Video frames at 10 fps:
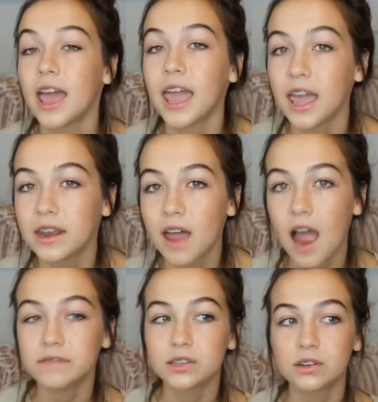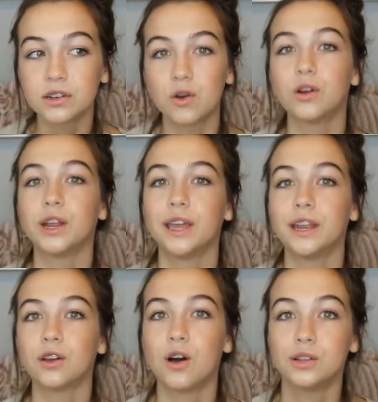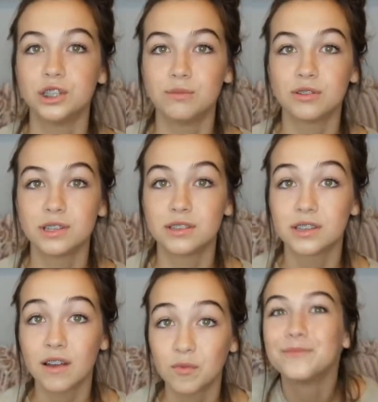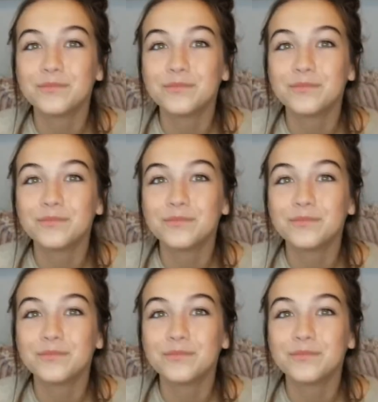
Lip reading: and I've started already getting college emails and stuff.